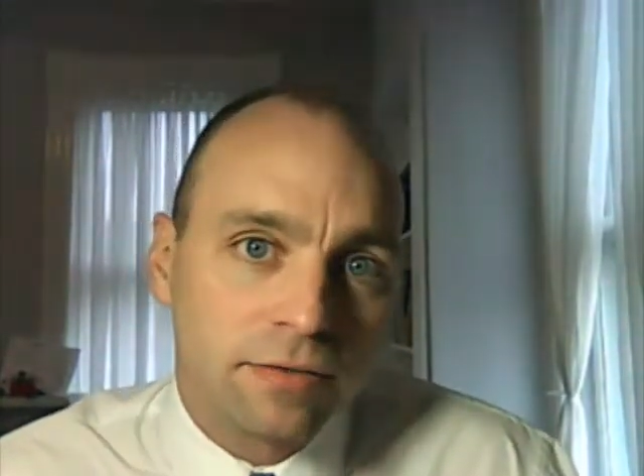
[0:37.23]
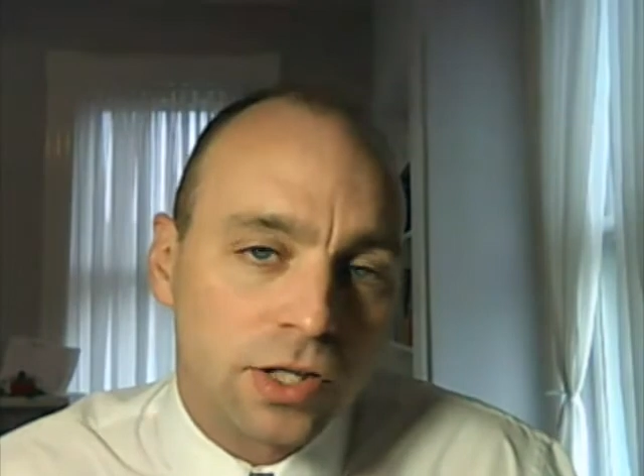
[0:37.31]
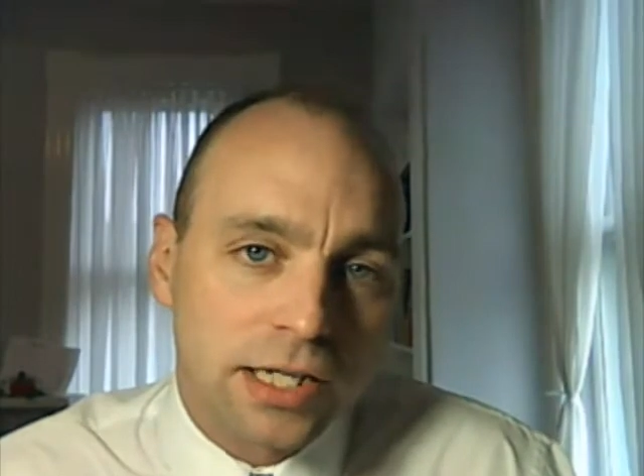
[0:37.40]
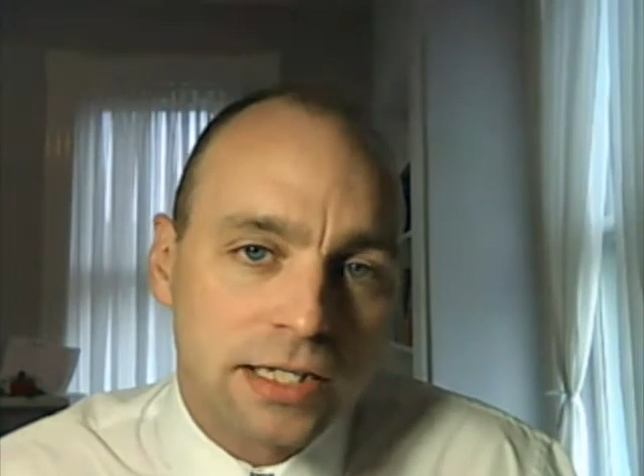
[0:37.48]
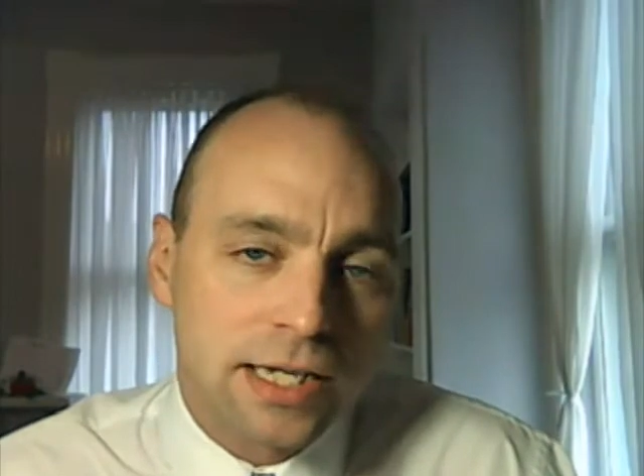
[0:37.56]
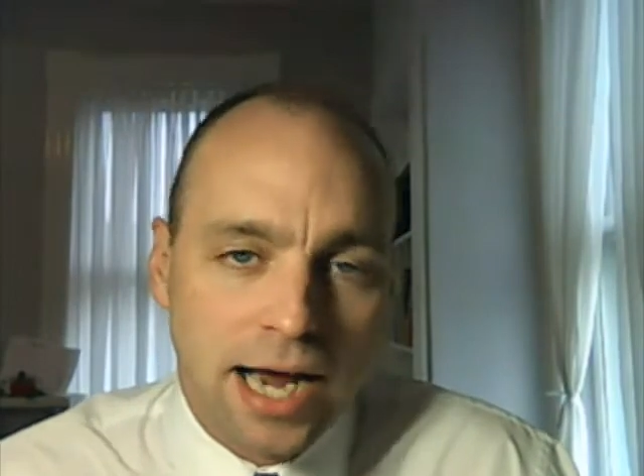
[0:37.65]
for
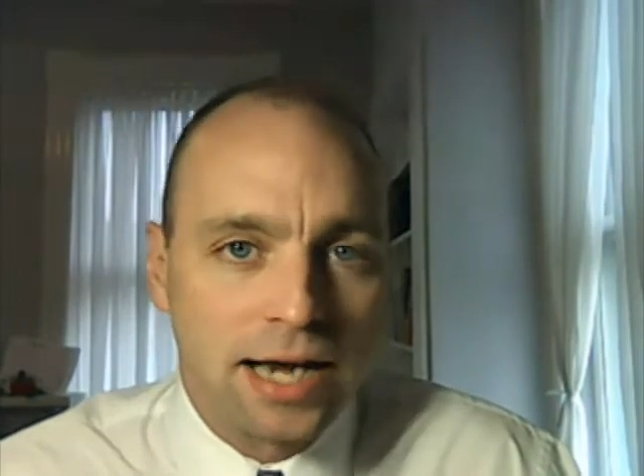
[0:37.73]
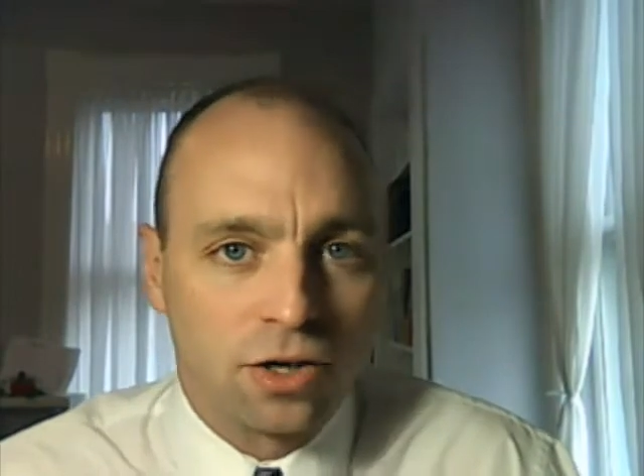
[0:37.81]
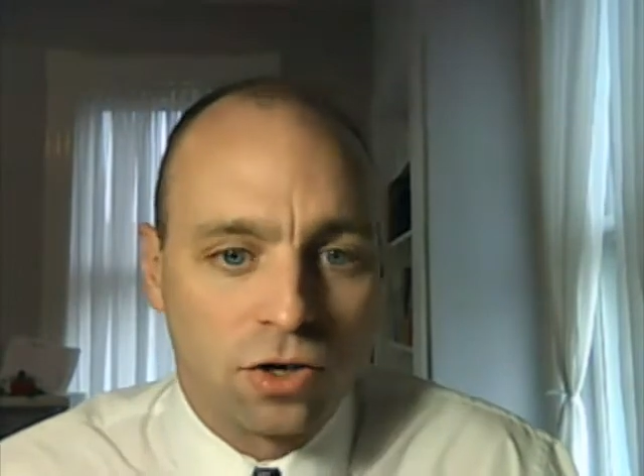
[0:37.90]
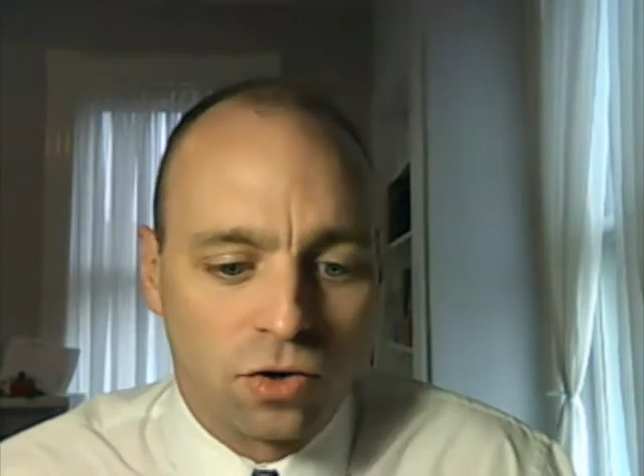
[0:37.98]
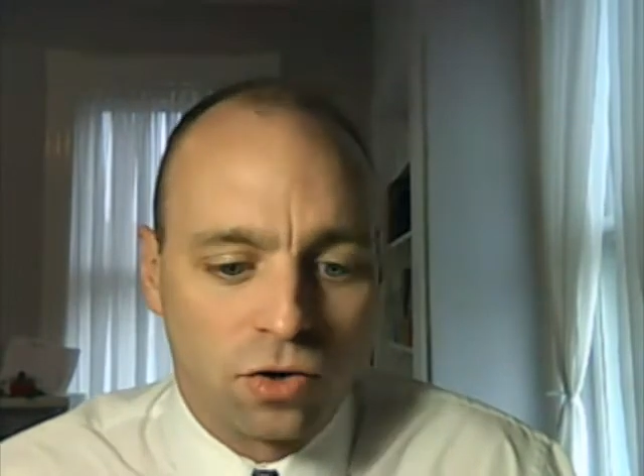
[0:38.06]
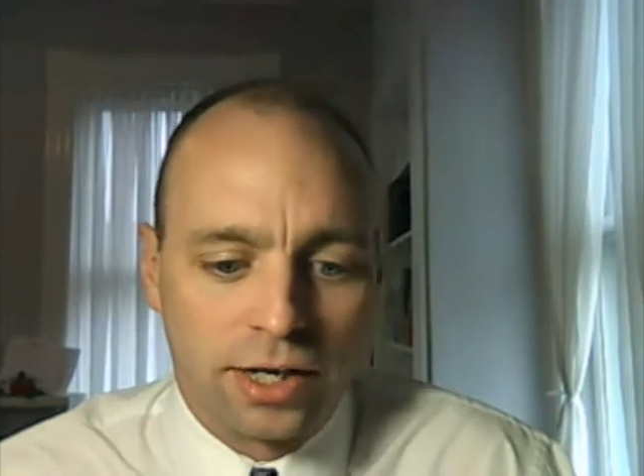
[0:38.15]
this
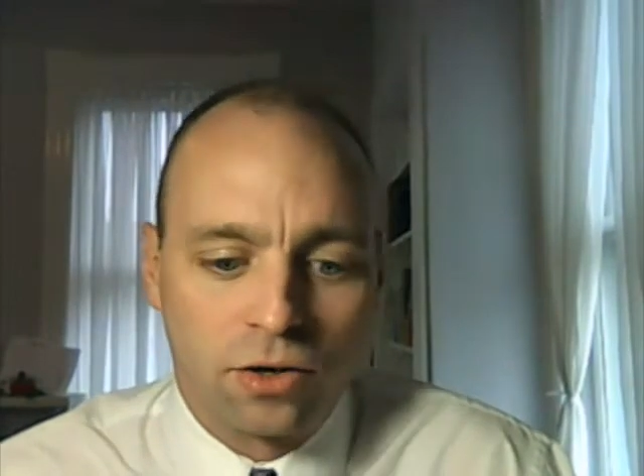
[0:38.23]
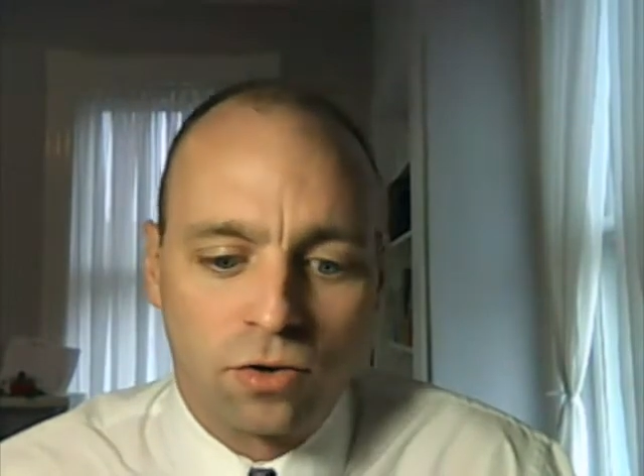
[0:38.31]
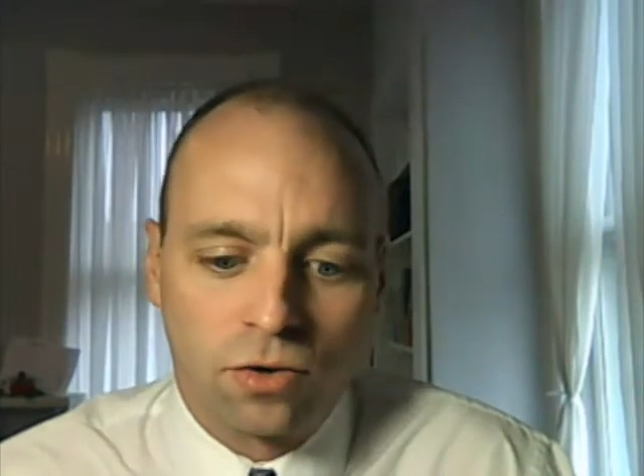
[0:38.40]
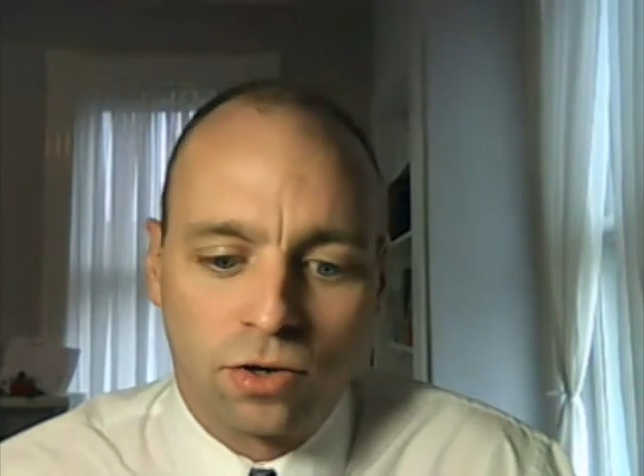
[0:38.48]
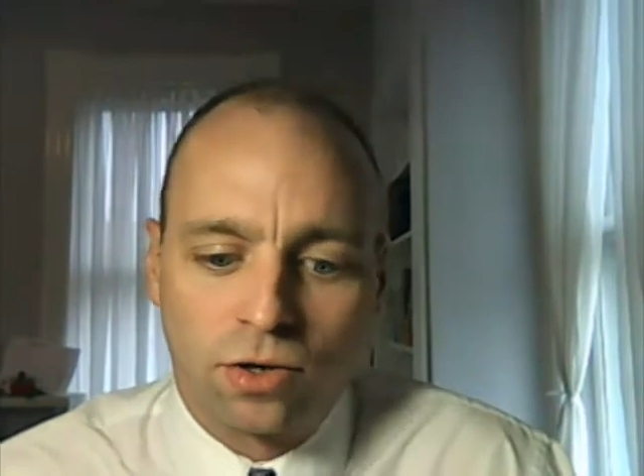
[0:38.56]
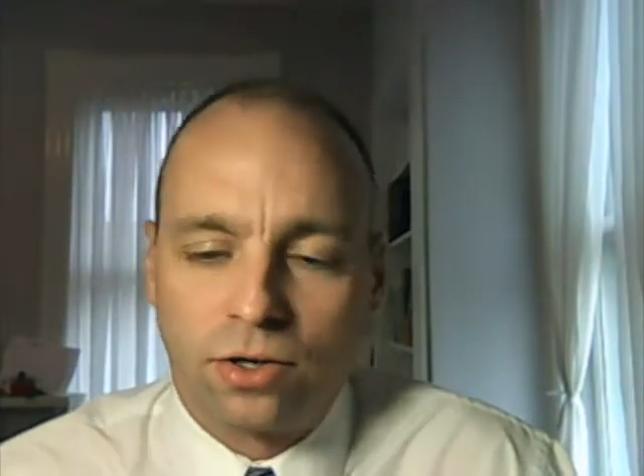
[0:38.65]
category
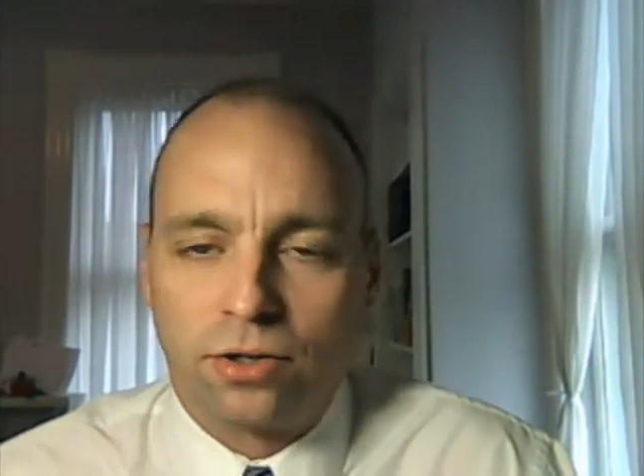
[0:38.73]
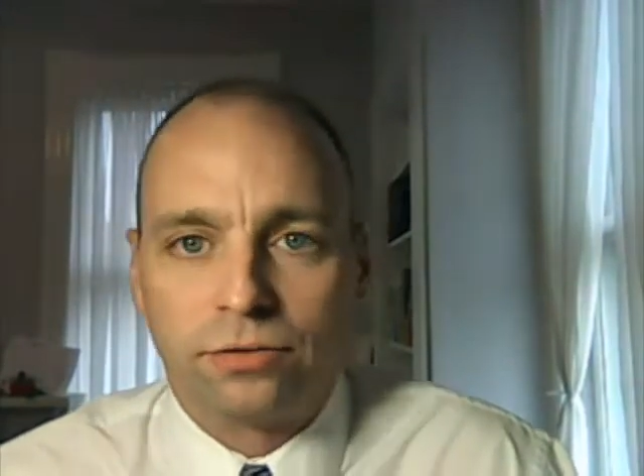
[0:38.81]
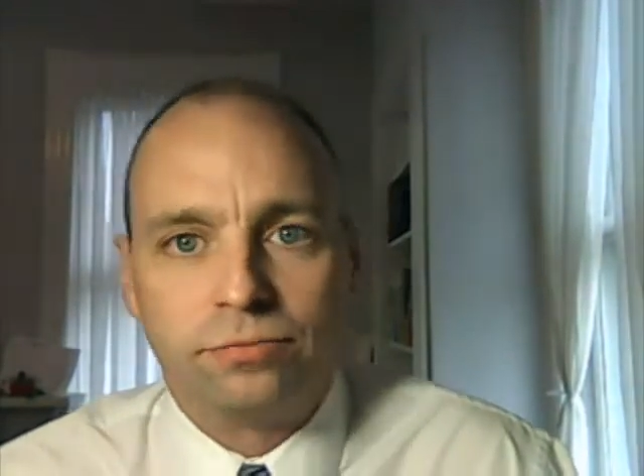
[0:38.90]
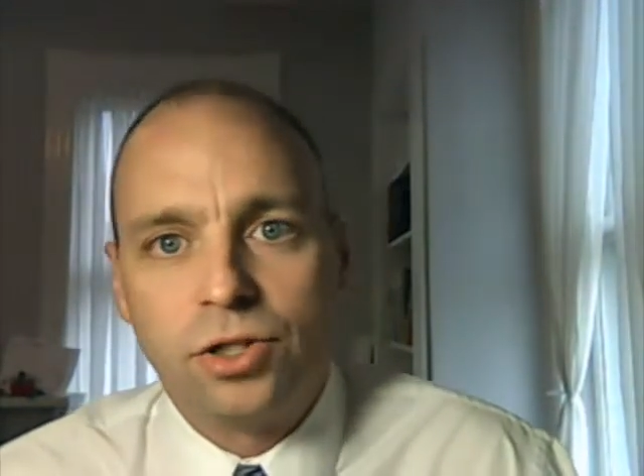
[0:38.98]
or